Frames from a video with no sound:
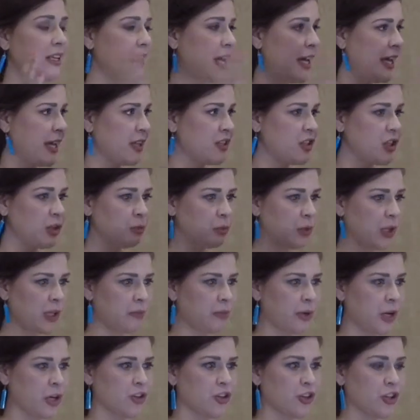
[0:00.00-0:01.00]
it gets your blood
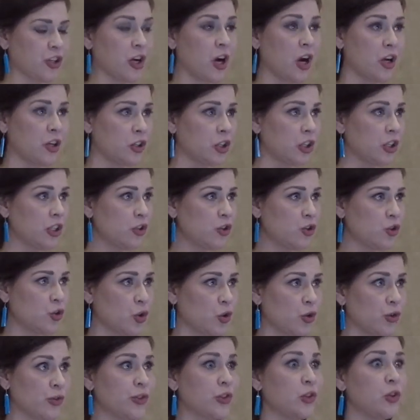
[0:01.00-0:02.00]
pressure under
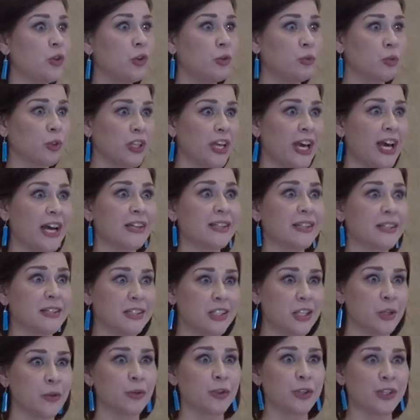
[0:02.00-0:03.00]
control so you can relax and
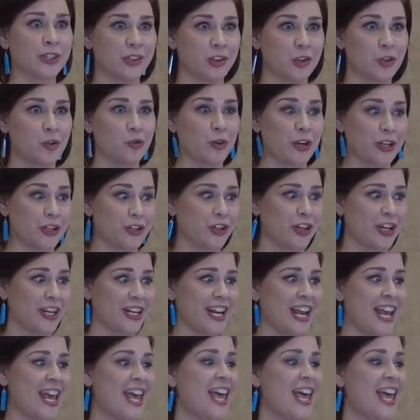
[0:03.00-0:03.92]
deal with the situation.